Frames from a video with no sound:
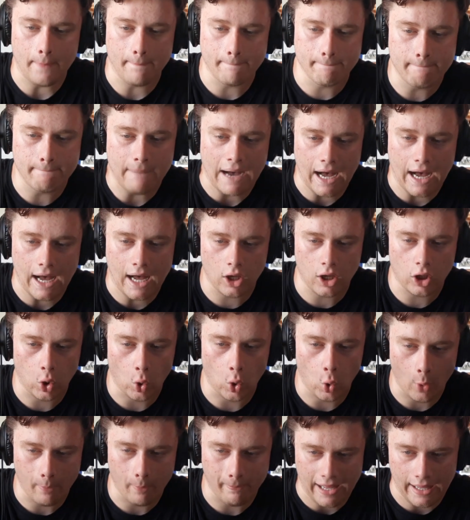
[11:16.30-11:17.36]

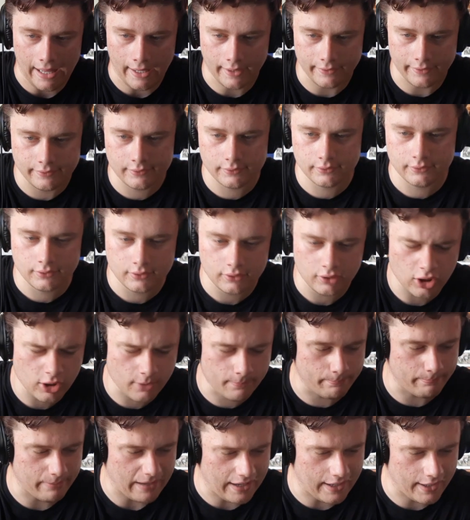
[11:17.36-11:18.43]
Lawbard. A lot of
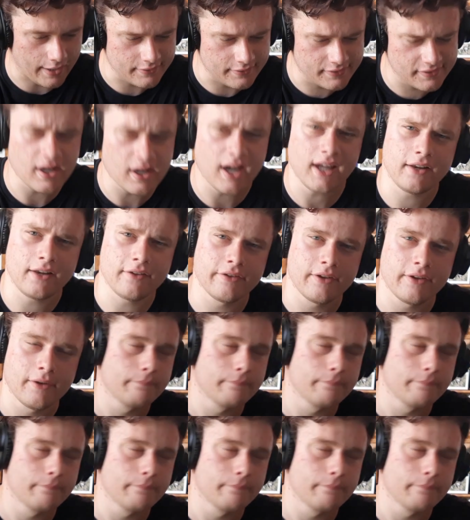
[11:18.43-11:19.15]
bards. I love...